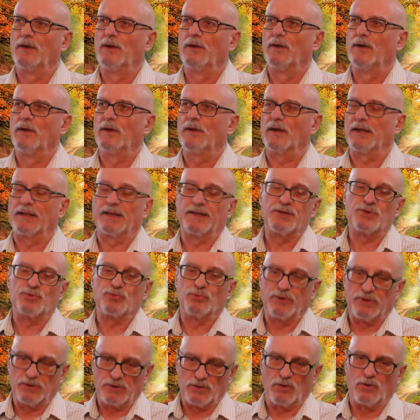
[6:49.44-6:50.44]
at least we
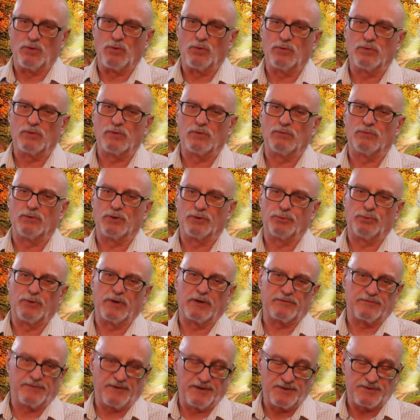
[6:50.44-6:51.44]
know what we are
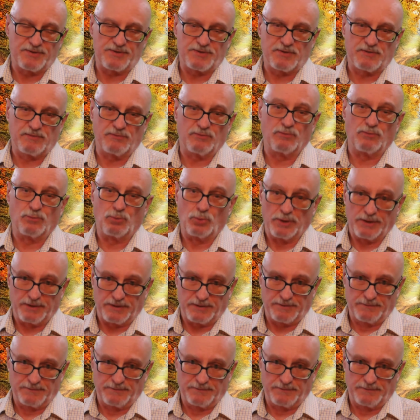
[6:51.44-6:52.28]
faced with.